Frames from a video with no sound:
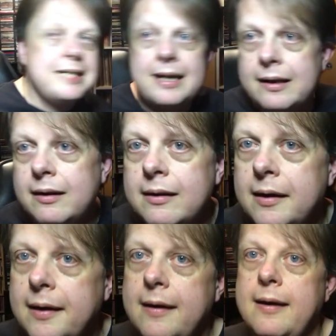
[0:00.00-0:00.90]
10
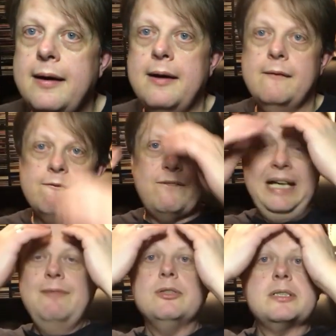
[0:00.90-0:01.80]

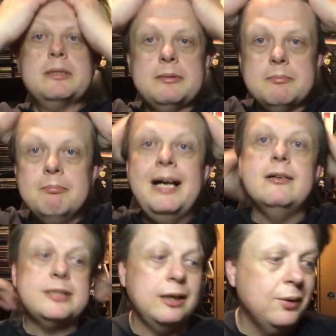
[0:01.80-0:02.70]
favourite
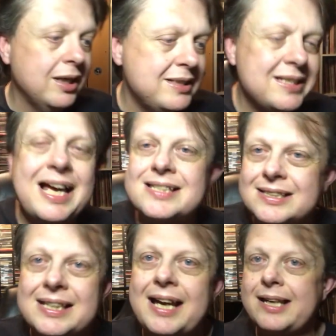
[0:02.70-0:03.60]
male solo artists. As I
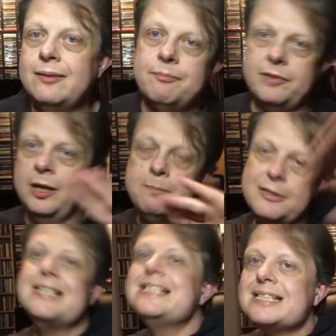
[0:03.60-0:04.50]
say, you know,
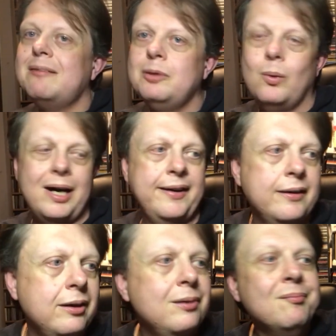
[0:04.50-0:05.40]
Prince is number one.